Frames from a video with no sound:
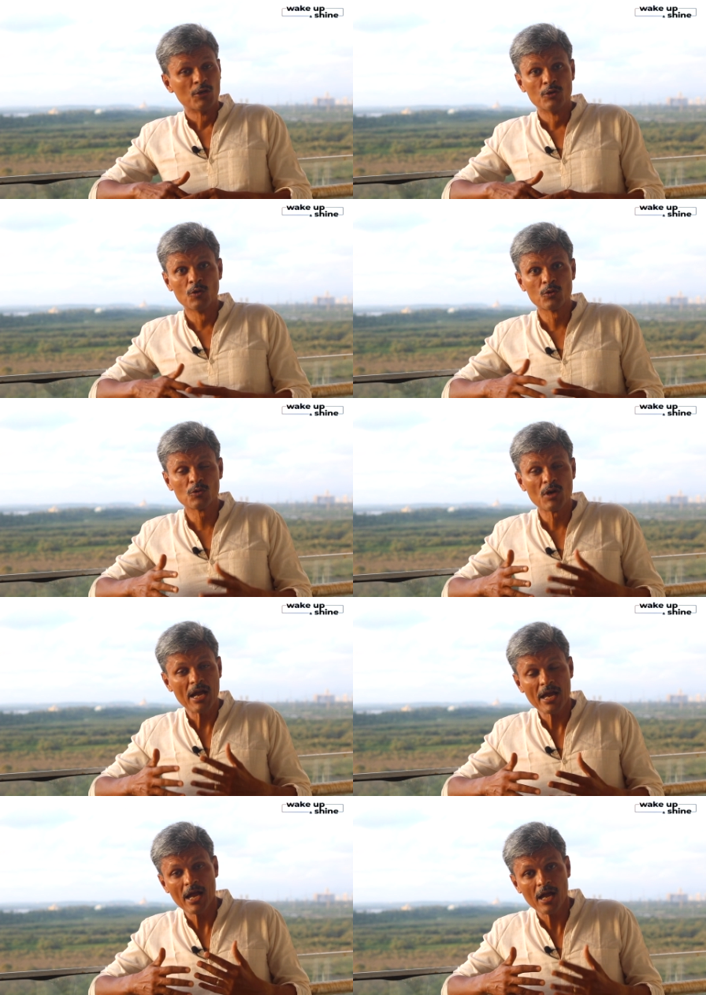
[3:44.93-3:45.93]
"No, no,
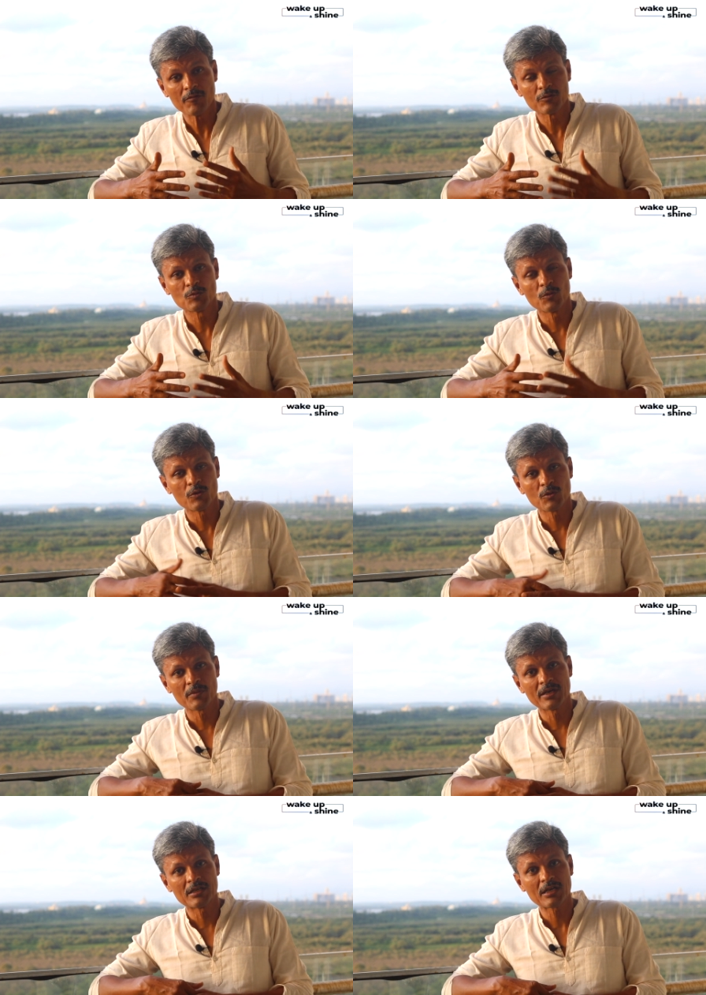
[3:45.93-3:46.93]
I have tomorrow
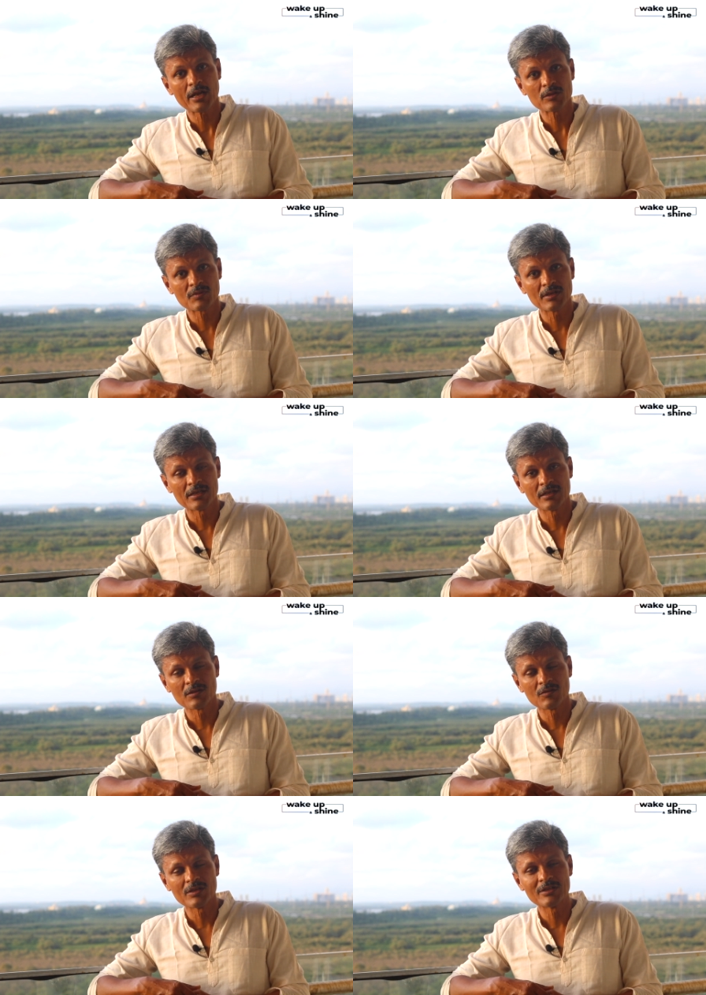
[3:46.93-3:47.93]
my triathlon
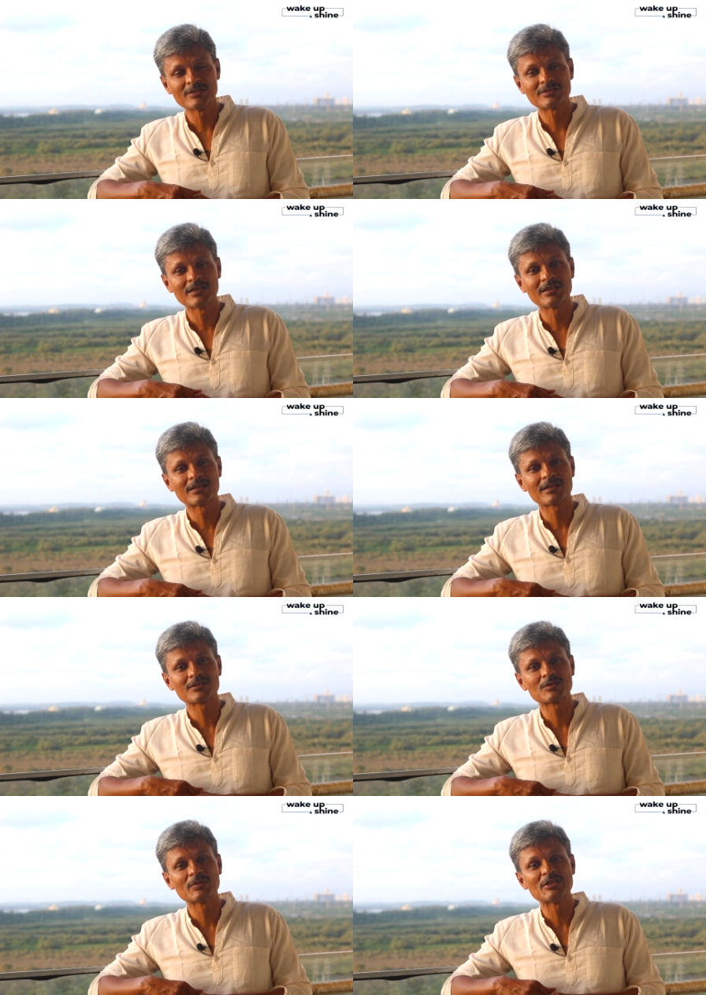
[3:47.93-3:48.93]
and all." He said,
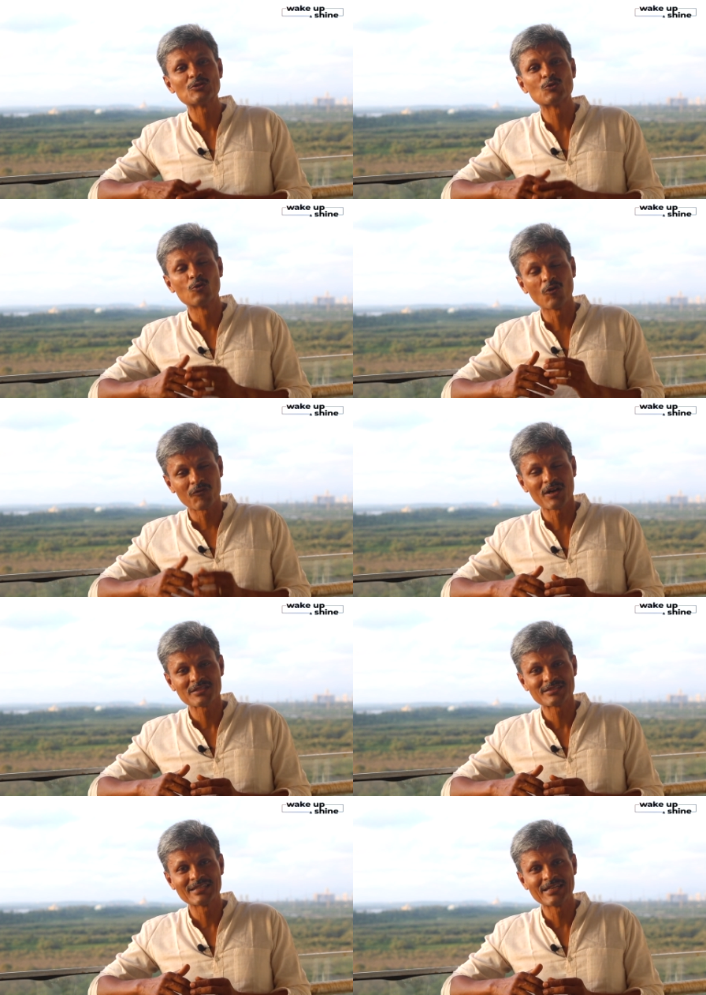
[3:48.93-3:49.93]
"Trust me, you go
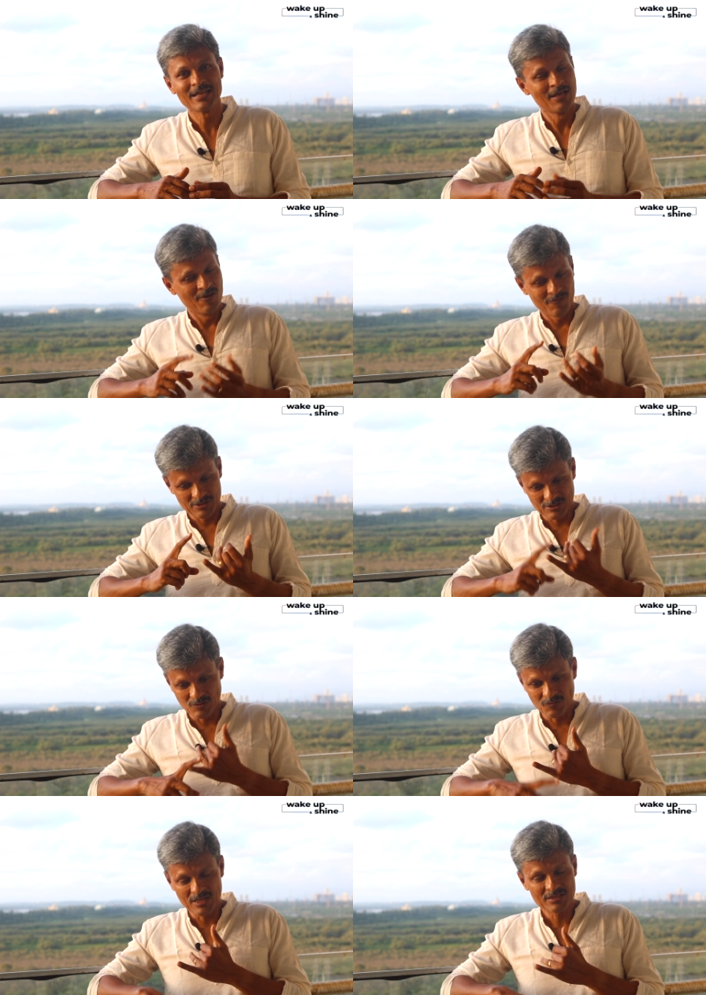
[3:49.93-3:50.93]
fasting. First of
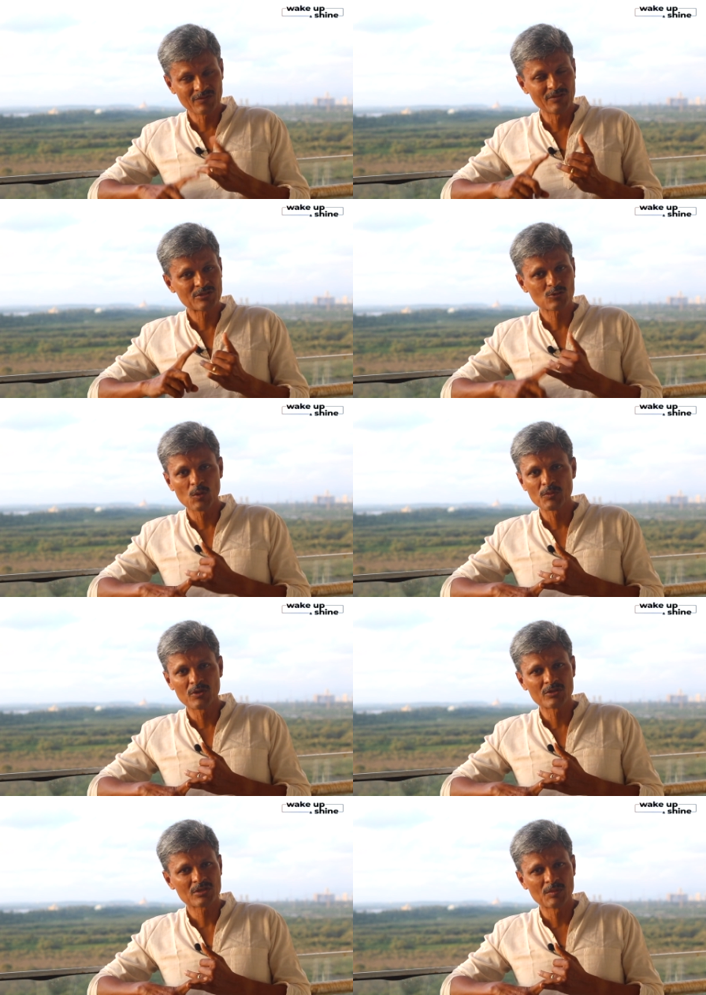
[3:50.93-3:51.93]
all, fasting will stop
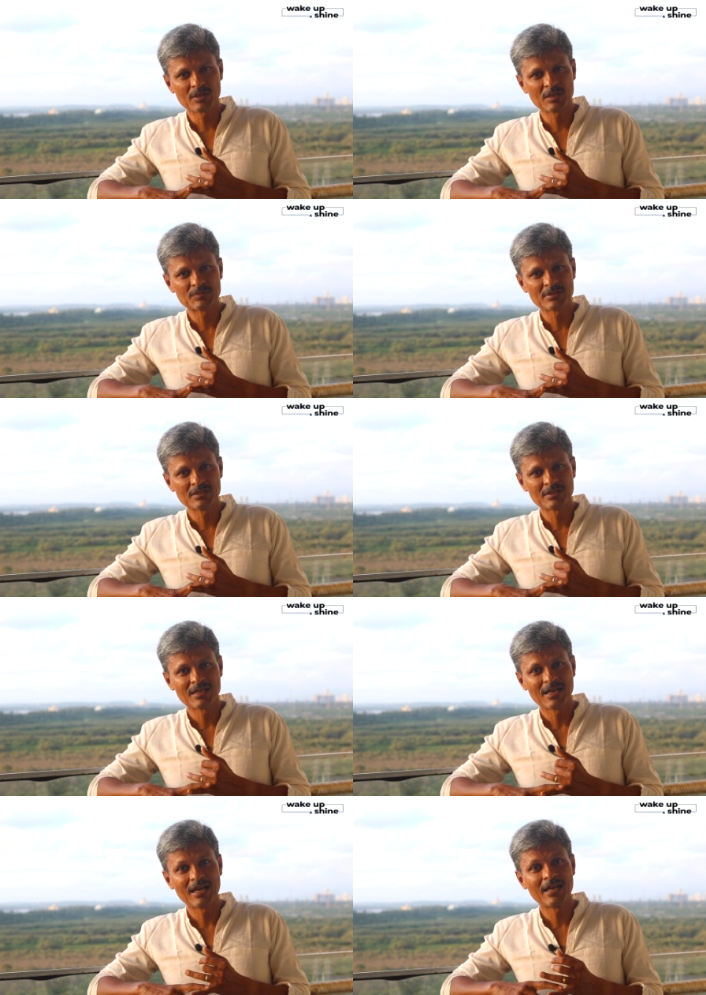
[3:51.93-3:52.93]
your stomach upset
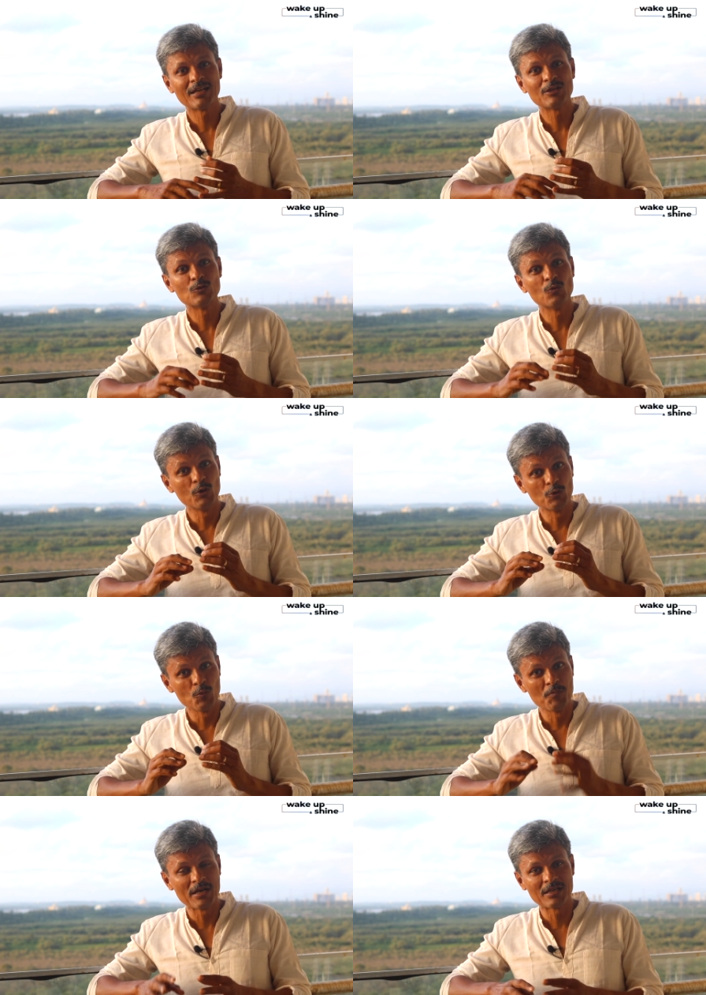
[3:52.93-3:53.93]
and you will do
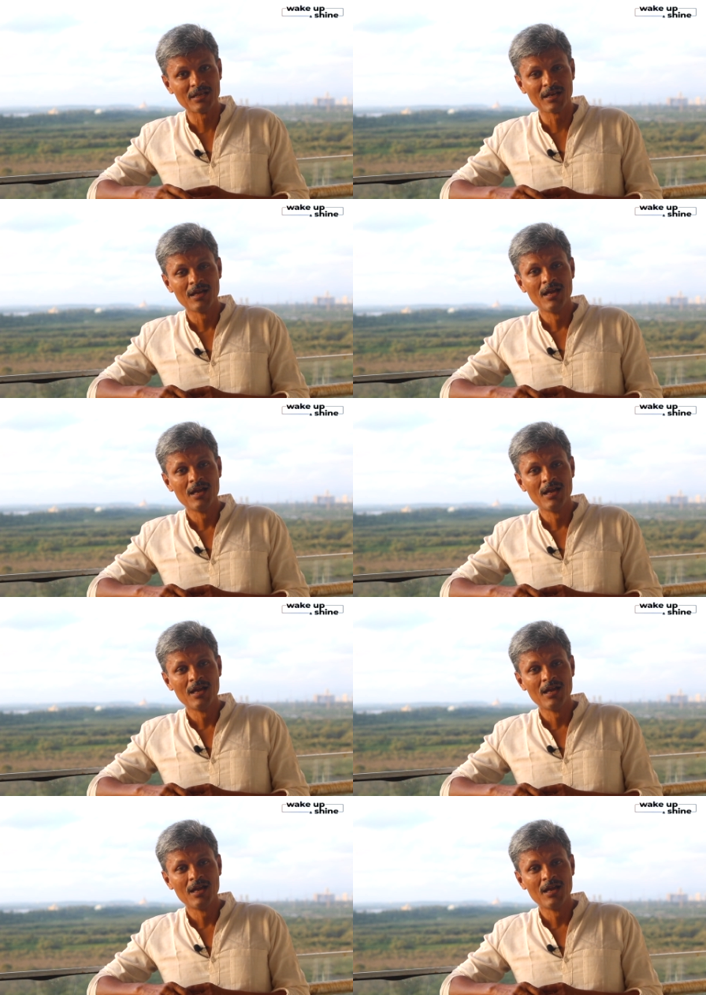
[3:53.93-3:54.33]
better."